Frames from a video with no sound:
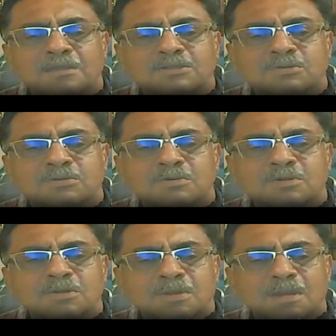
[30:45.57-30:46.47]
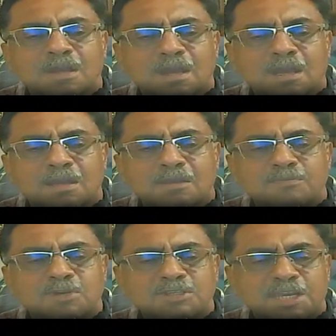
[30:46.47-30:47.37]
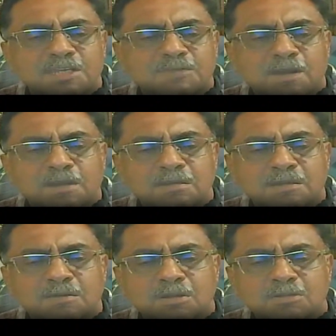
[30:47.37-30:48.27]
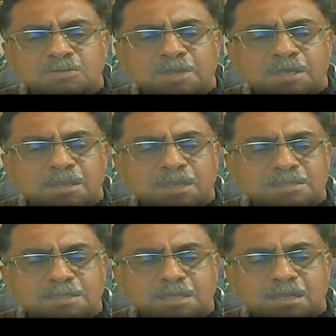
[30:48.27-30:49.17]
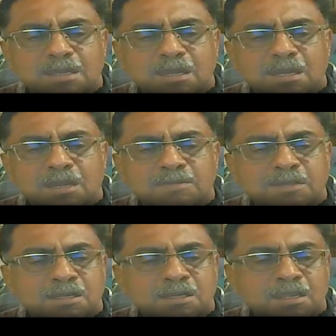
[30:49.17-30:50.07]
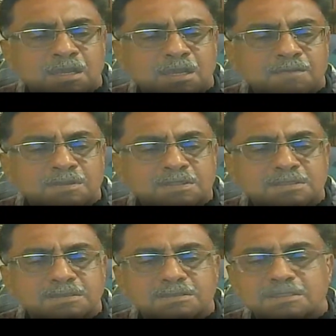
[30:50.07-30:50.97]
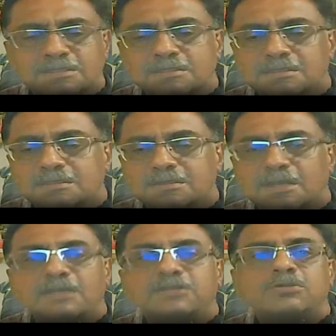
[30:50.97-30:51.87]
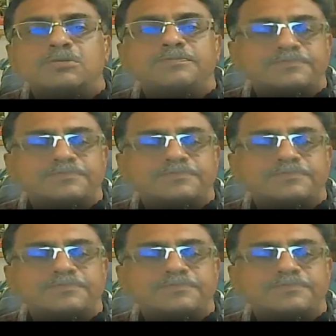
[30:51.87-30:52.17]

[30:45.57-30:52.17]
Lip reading: to project one or two areas that I was just trying to